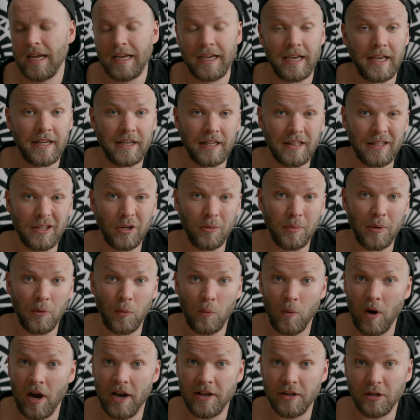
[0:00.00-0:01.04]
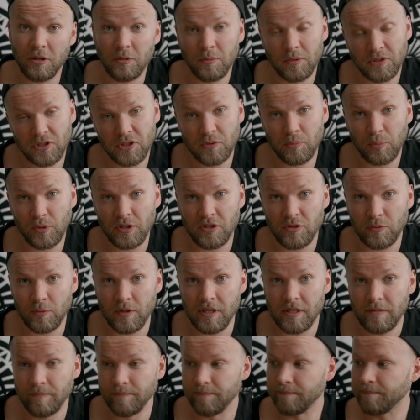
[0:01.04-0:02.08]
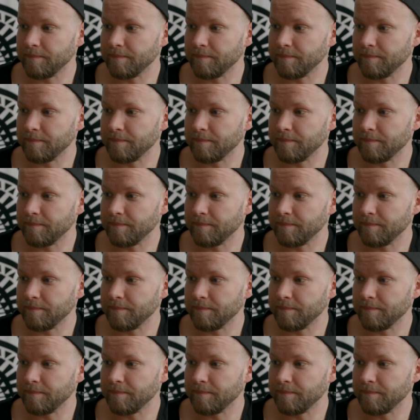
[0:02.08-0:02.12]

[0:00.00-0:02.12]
and a little bit wider, which is pretty sweet.